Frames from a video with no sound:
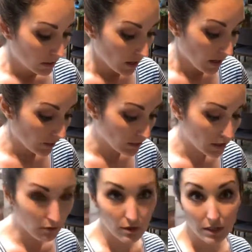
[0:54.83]
The
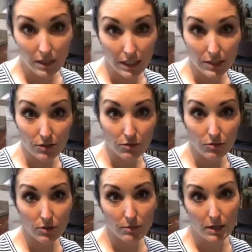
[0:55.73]
other thing that I do
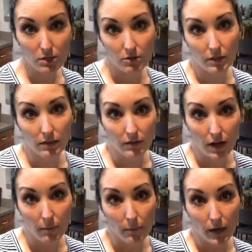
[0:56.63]
to make sure that I've
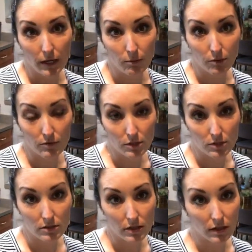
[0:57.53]
got my
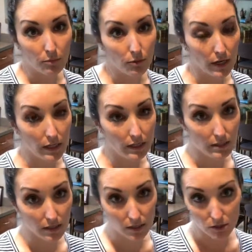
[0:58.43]
provision set up right
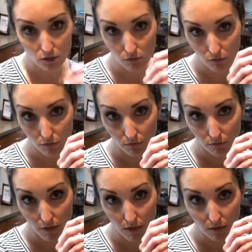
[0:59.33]
is I do
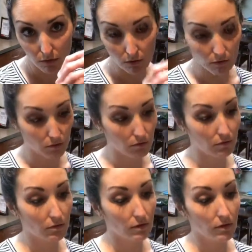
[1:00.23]
the little
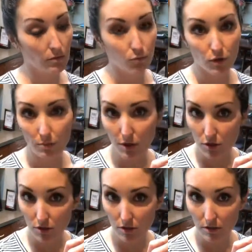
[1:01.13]

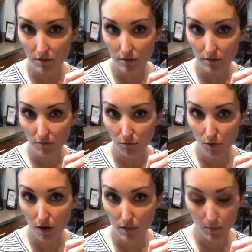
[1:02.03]
pre-measured
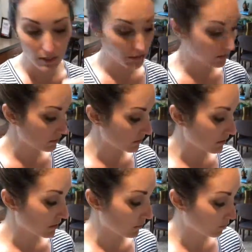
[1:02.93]
raw spices, and
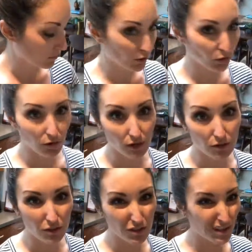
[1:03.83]
then I'll put the
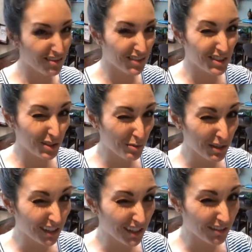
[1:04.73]
grinder. You'll have a little bit
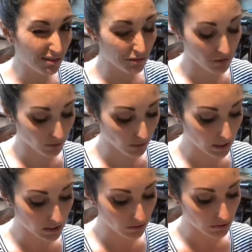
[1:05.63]
of give, so what I
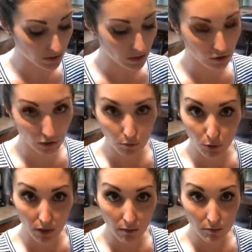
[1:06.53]
do is I usually put
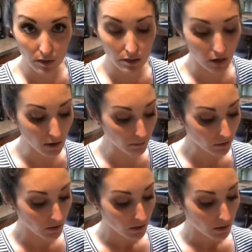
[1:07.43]
it up to the top,
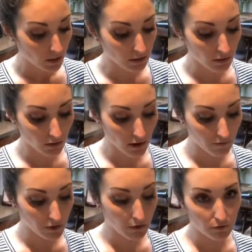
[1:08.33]
and then I'll have
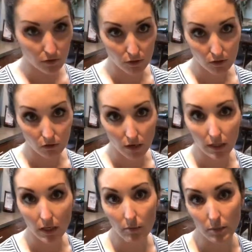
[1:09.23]
enough to grind
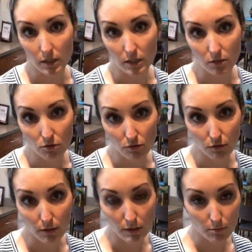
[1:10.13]
up and then use for
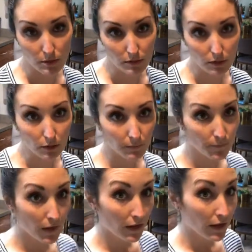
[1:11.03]
recipes later.
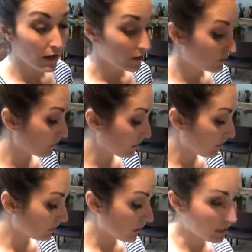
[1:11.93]
So
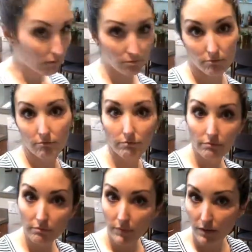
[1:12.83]
without that,
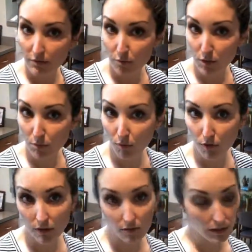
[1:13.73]
I've
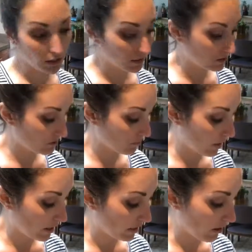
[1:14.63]
pre-poured everything into
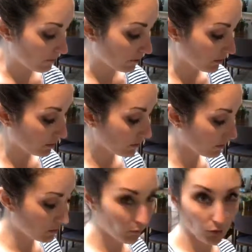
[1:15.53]
my coffee grinder,
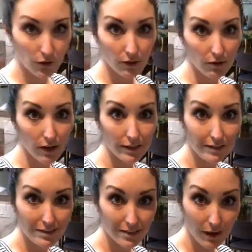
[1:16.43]
and we're gonna grind
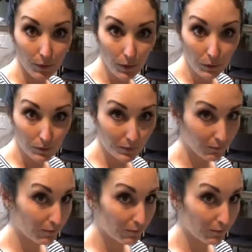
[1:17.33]
and see how it goes.